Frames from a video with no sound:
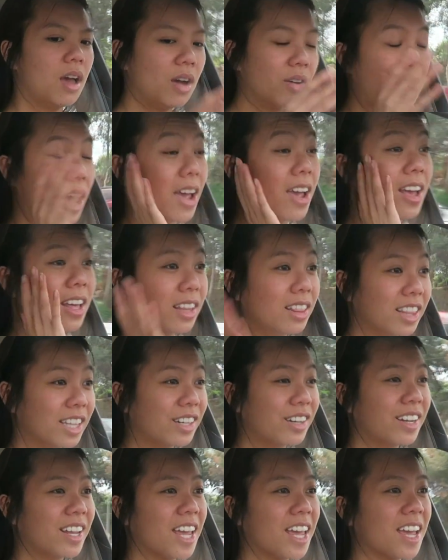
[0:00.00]
Okay,
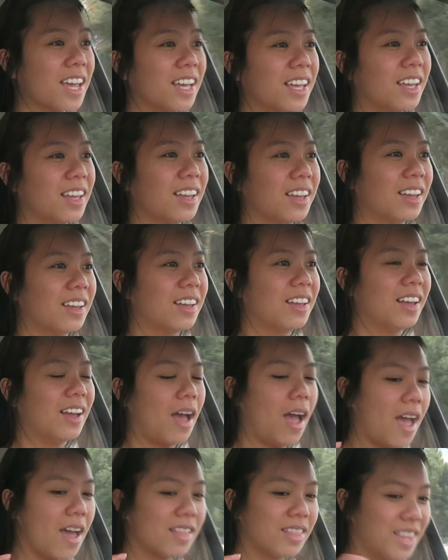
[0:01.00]
literally,
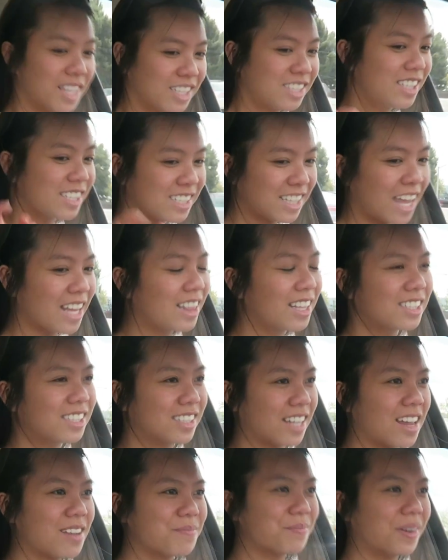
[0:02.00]
this is like the
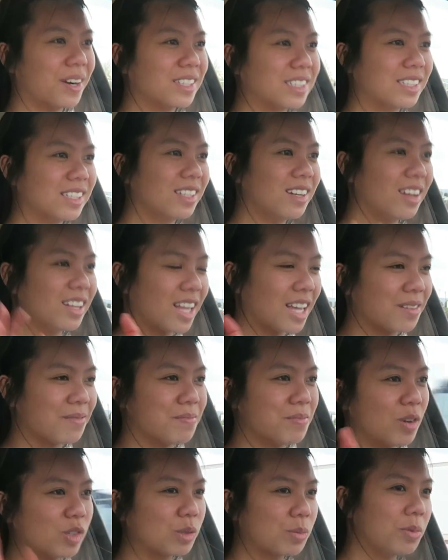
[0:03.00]
same person on like
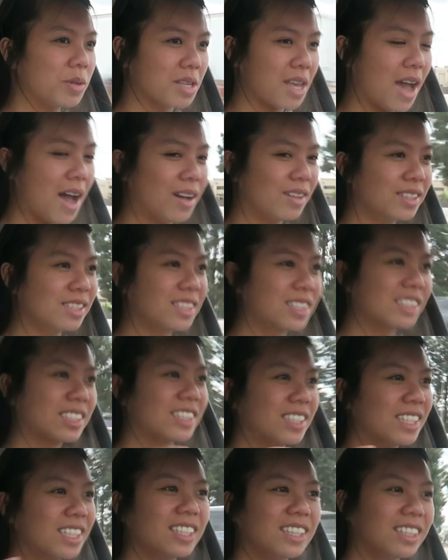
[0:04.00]
multiple accounts
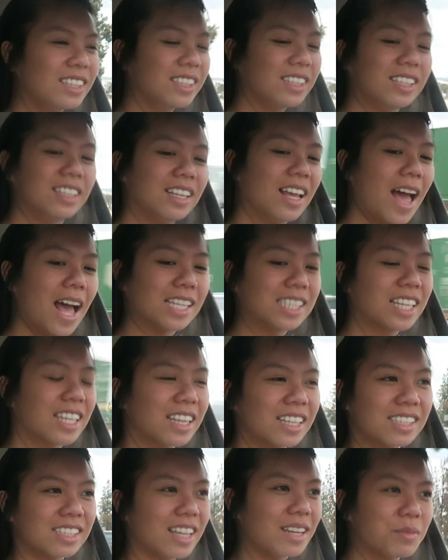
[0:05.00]

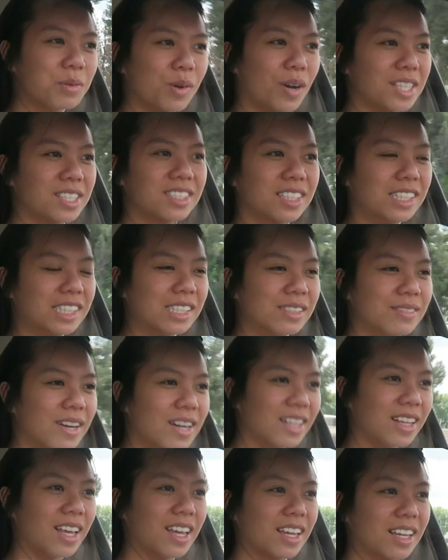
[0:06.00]
asking the same questions
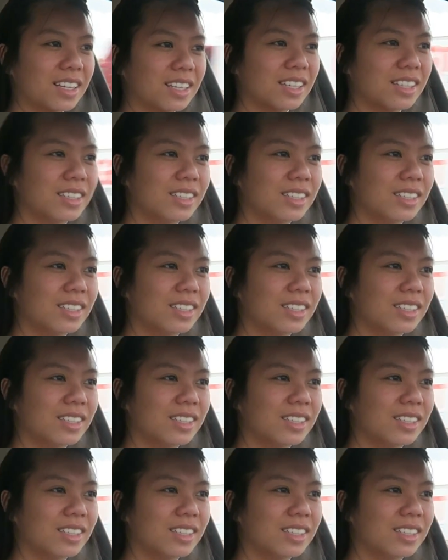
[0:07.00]
about like